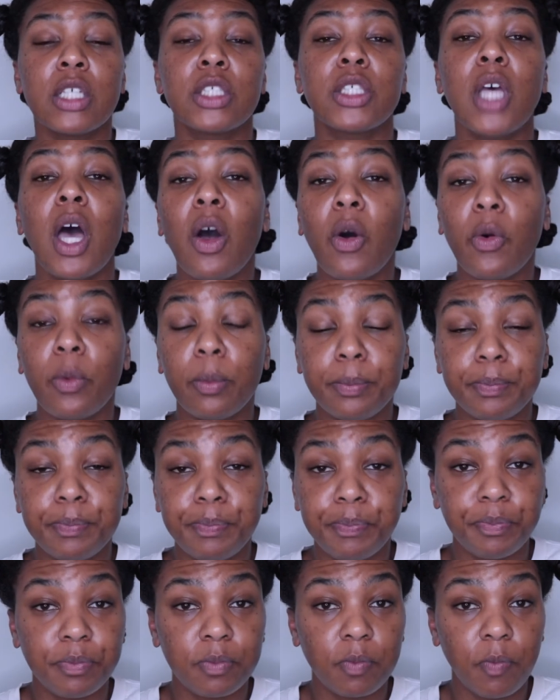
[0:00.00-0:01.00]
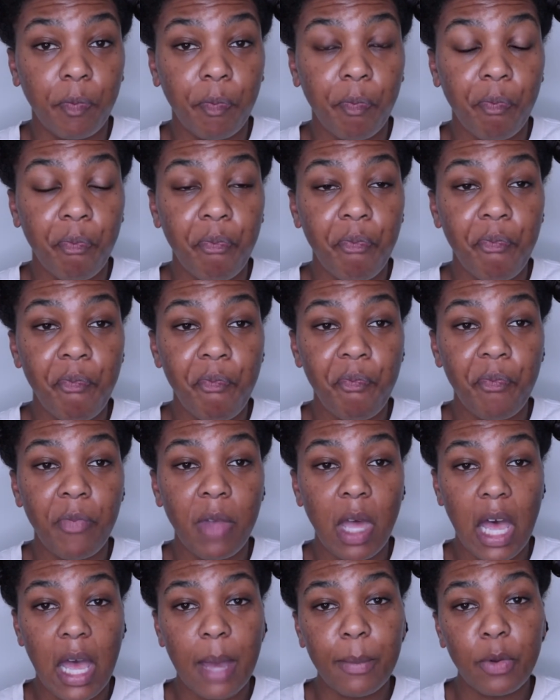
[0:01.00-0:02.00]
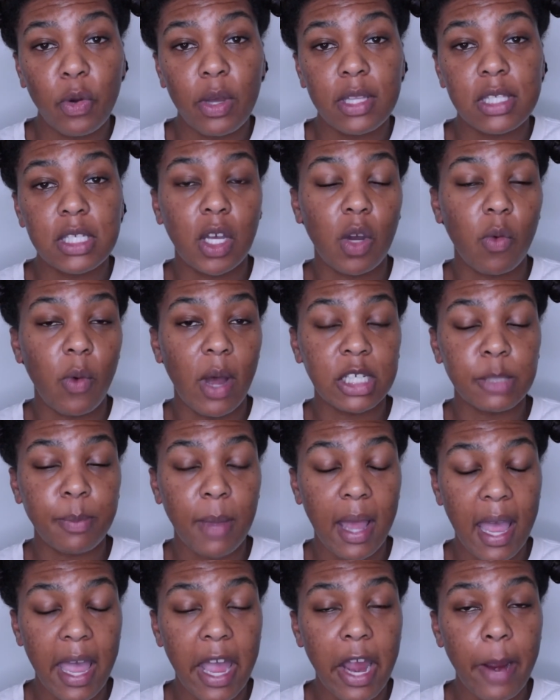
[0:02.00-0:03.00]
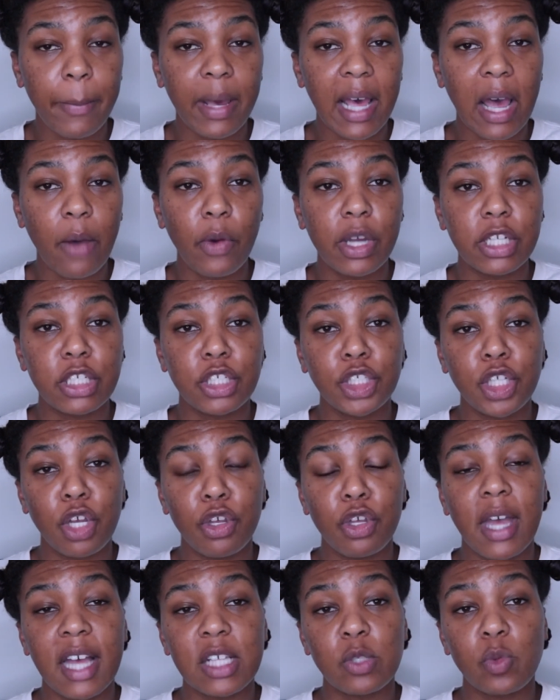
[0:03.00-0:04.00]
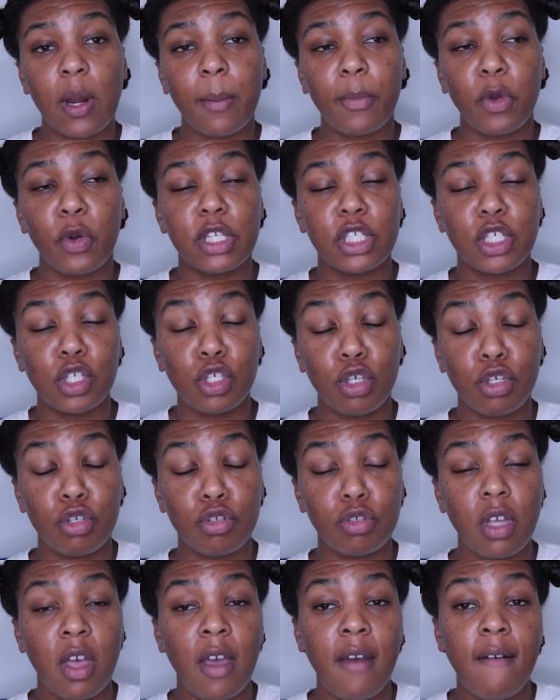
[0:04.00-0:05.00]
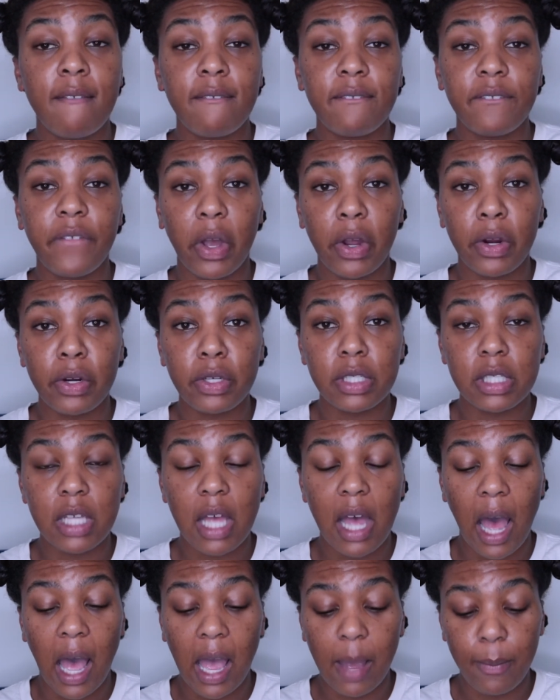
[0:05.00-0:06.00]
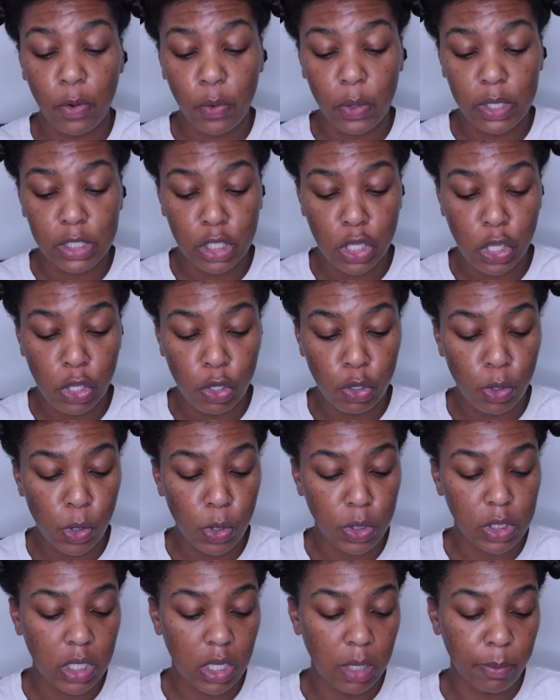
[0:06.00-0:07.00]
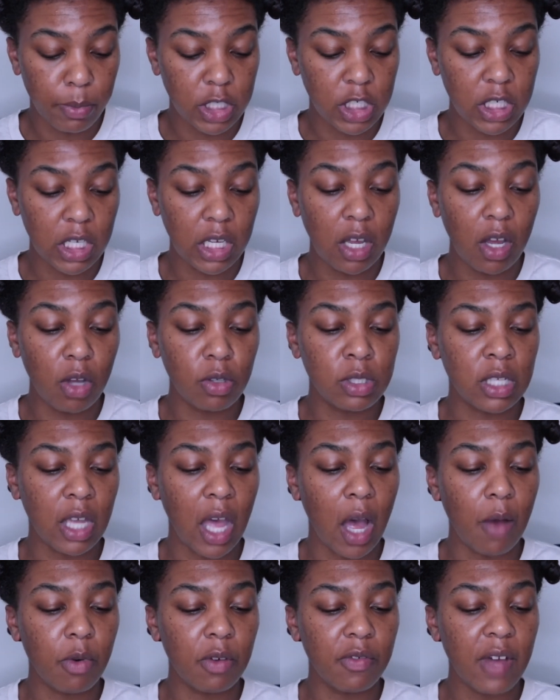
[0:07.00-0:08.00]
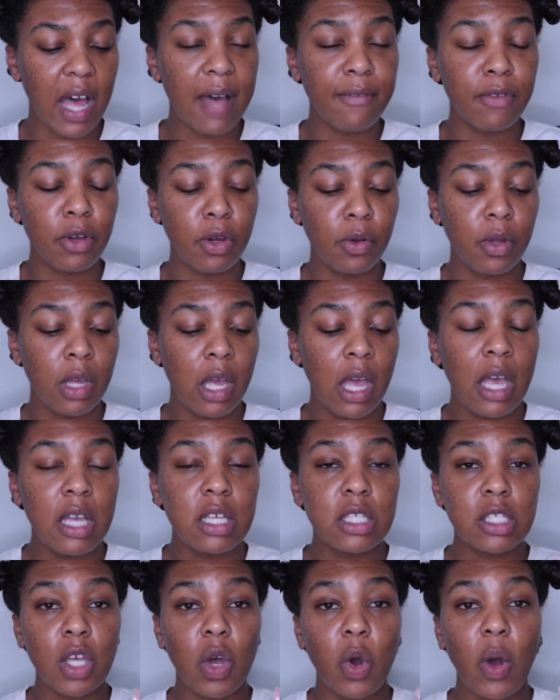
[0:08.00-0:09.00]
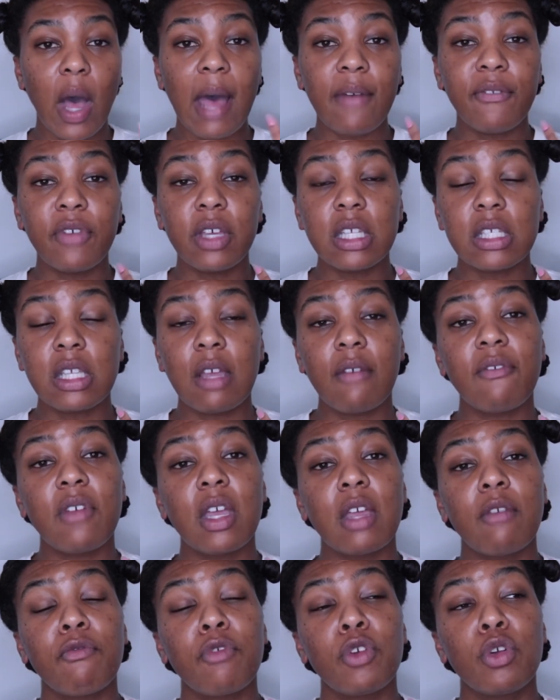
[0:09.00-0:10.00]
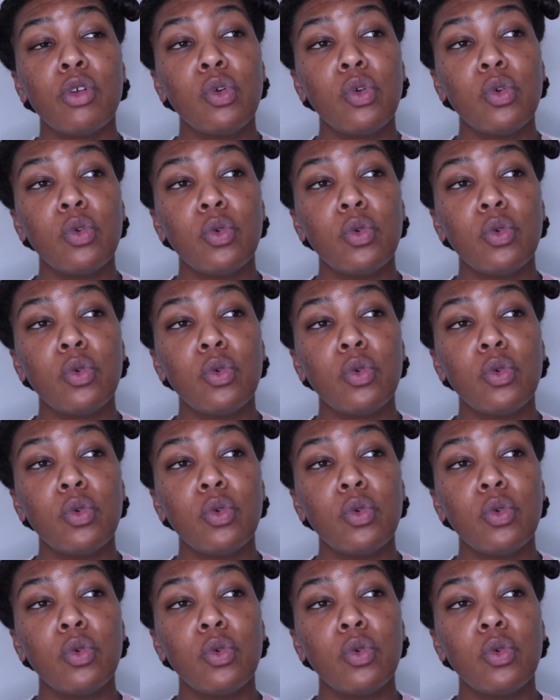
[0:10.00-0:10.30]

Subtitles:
So, I'm going to go wash my hair, but I wanted to show you guys what I'm going to use. First, I am going to use the Briogeo Scalp Revival. So, I feel as if you